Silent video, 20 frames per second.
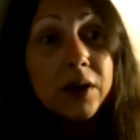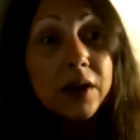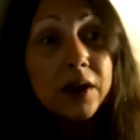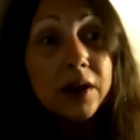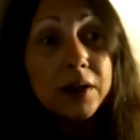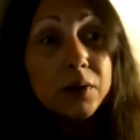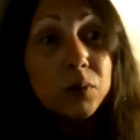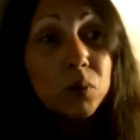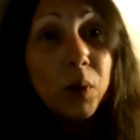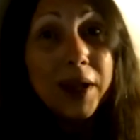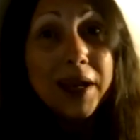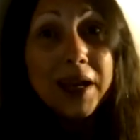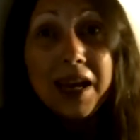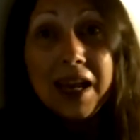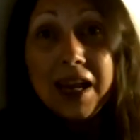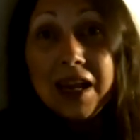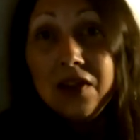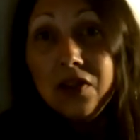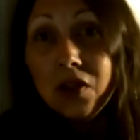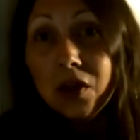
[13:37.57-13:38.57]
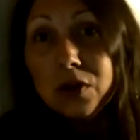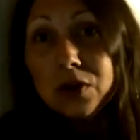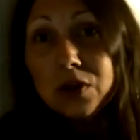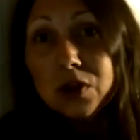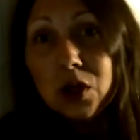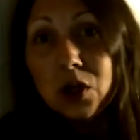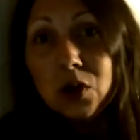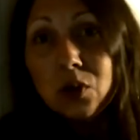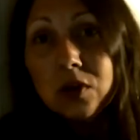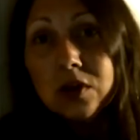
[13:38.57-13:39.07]
and we need those
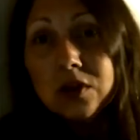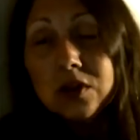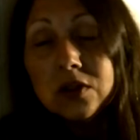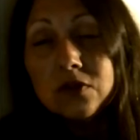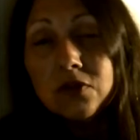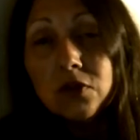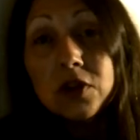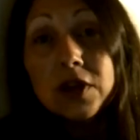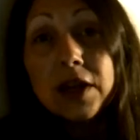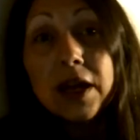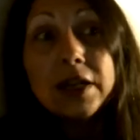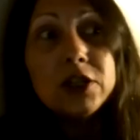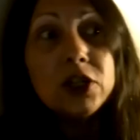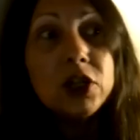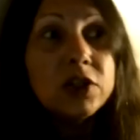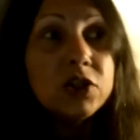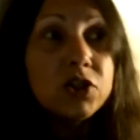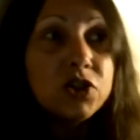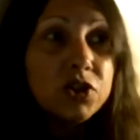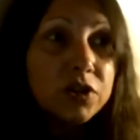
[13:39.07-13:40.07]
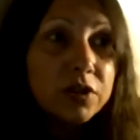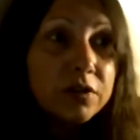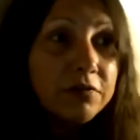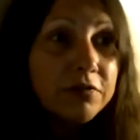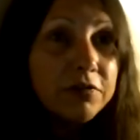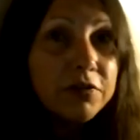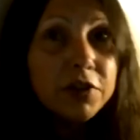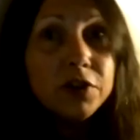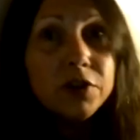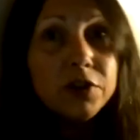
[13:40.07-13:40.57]
good ones for digestion of
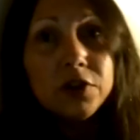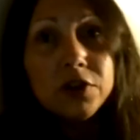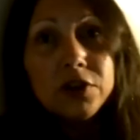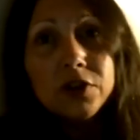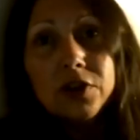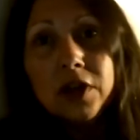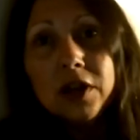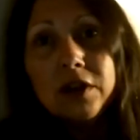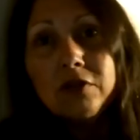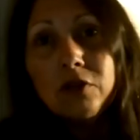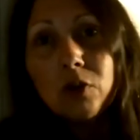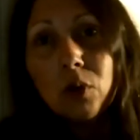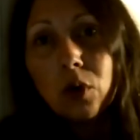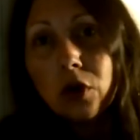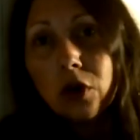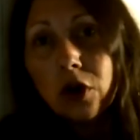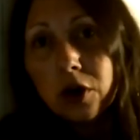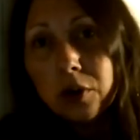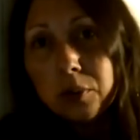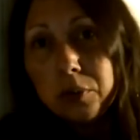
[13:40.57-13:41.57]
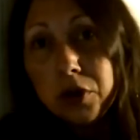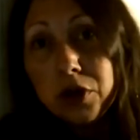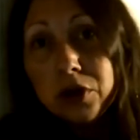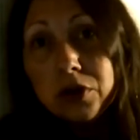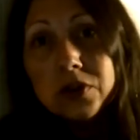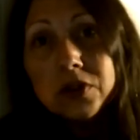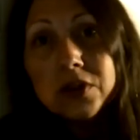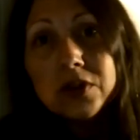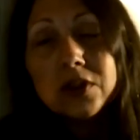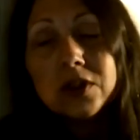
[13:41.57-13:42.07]
food and for our immune
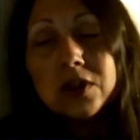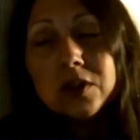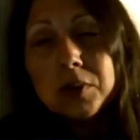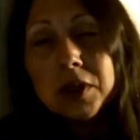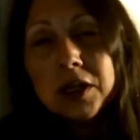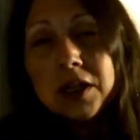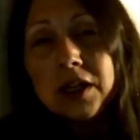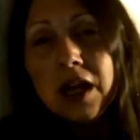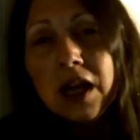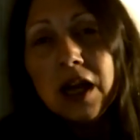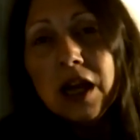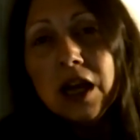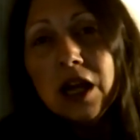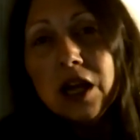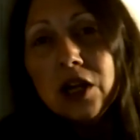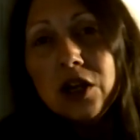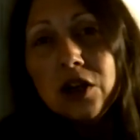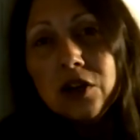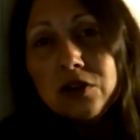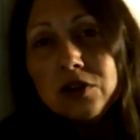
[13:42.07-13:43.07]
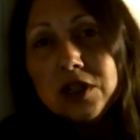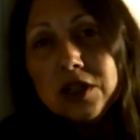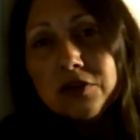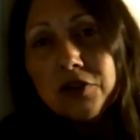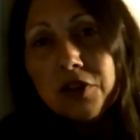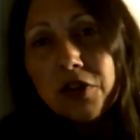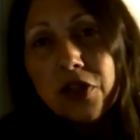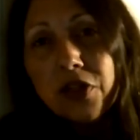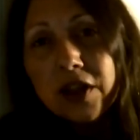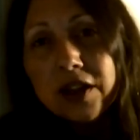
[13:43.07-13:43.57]
system and
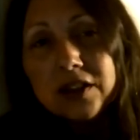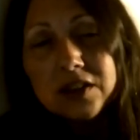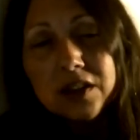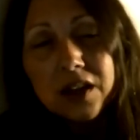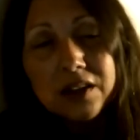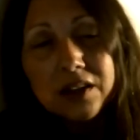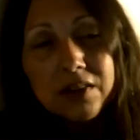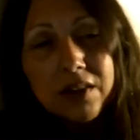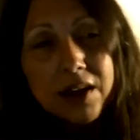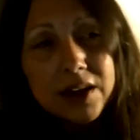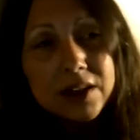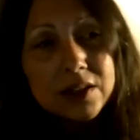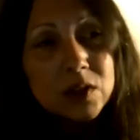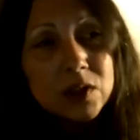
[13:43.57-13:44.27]
different things like that.